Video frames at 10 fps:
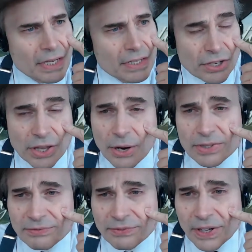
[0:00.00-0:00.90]
So there were
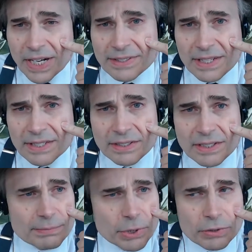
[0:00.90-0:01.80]
some funny scenes in
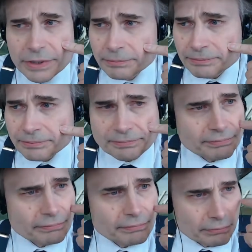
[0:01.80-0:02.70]
this movie.
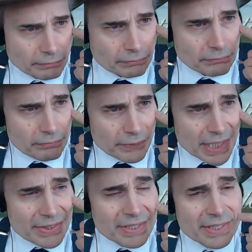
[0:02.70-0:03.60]

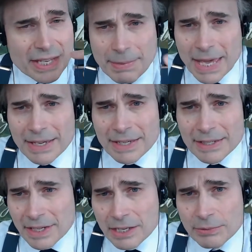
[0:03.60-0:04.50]
The tea making
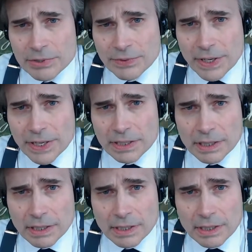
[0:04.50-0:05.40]
scene was funny,
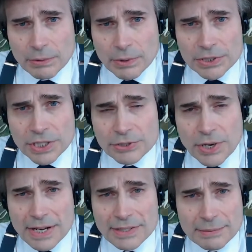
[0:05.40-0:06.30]
where she
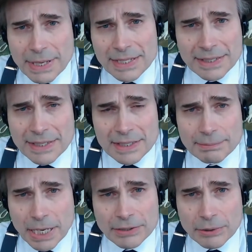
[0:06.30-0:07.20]
tries to make tea in the
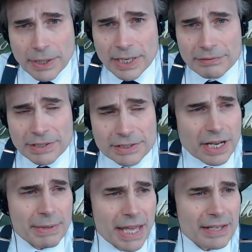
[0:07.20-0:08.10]
microwave and
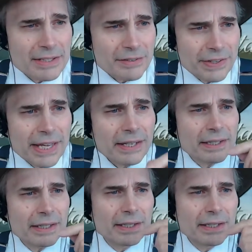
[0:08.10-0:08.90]
Jamie has a fit.